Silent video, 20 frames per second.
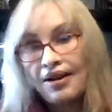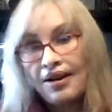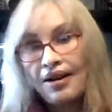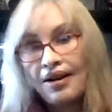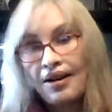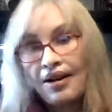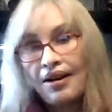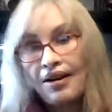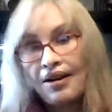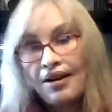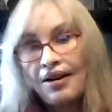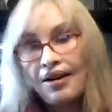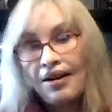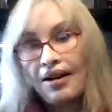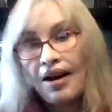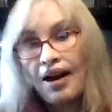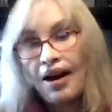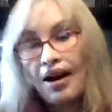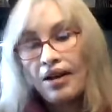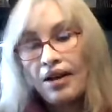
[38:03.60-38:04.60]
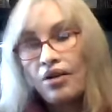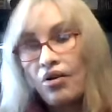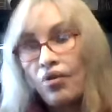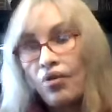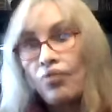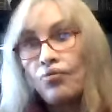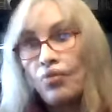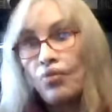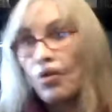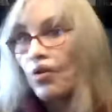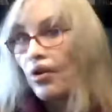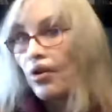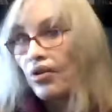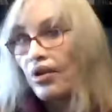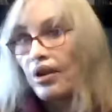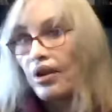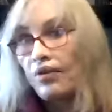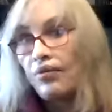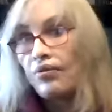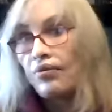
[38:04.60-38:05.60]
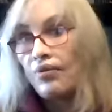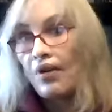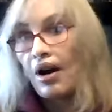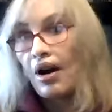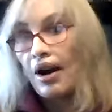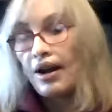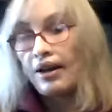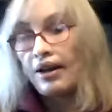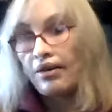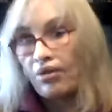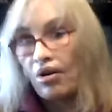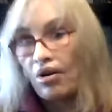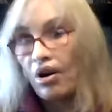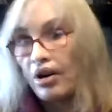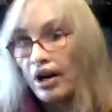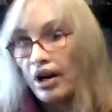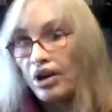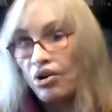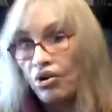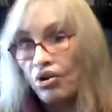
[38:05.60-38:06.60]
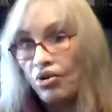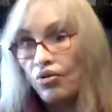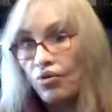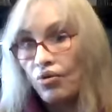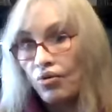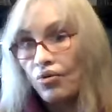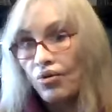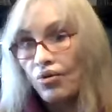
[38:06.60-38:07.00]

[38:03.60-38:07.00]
Mm-hmm. I know more than I thought I knew.